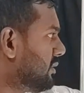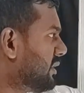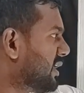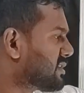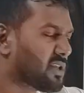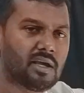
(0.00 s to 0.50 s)

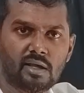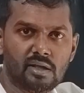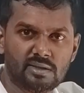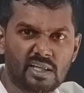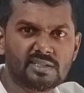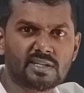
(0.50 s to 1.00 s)

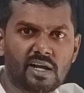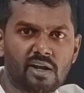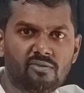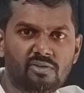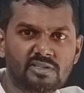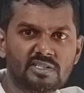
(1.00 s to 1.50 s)
these
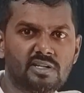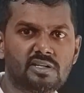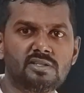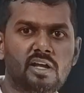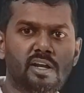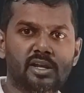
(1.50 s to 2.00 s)
kind of
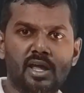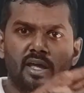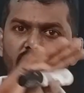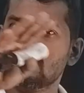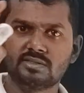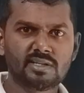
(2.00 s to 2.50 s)
resistors are in
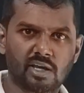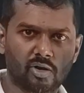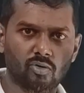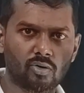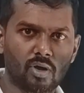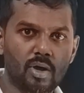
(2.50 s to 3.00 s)
a
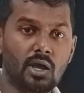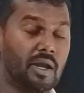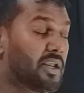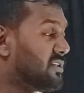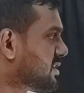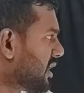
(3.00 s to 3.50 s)
circuit.
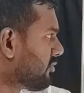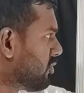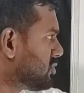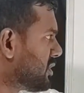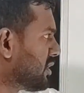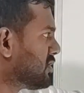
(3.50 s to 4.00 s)
Instead of
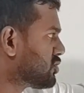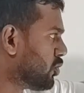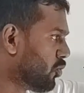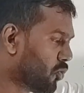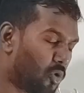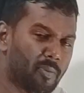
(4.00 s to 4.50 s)
using
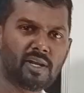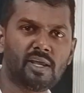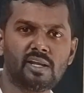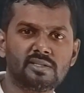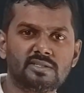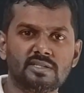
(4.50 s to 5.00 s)
so
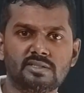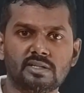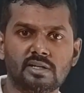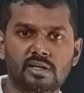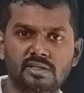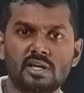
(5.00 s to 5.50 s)
many
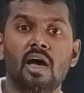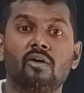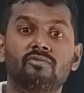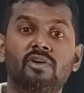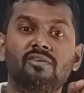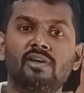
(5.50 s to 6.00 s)
resistors,
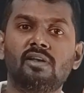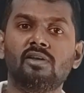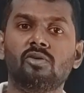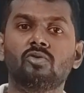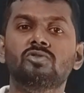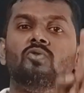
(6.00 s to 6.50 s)
we
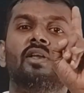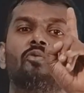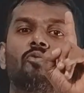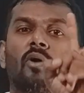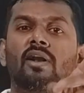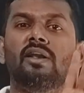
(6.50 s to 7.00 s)
will use
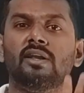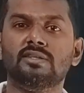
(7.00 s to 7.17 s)
only one